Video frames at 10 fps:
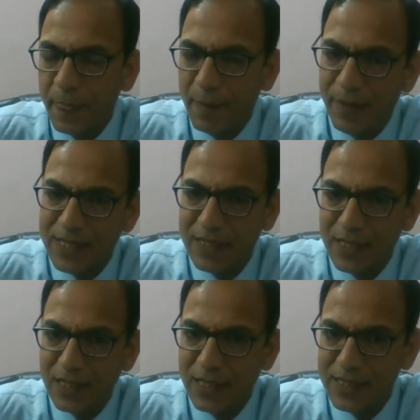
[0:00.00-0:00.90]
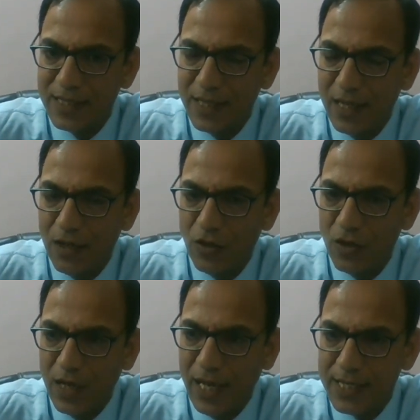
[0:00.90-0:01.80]
A basin
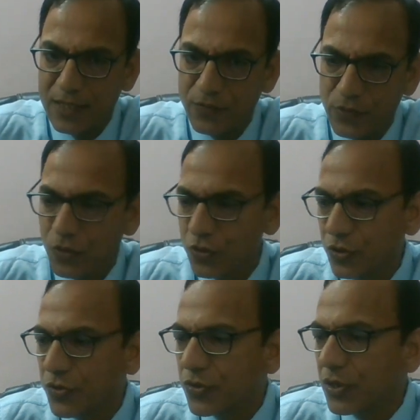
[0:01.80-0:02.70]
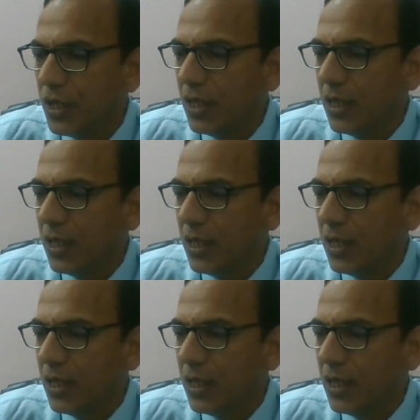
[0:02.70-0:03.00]
has the 4 zones: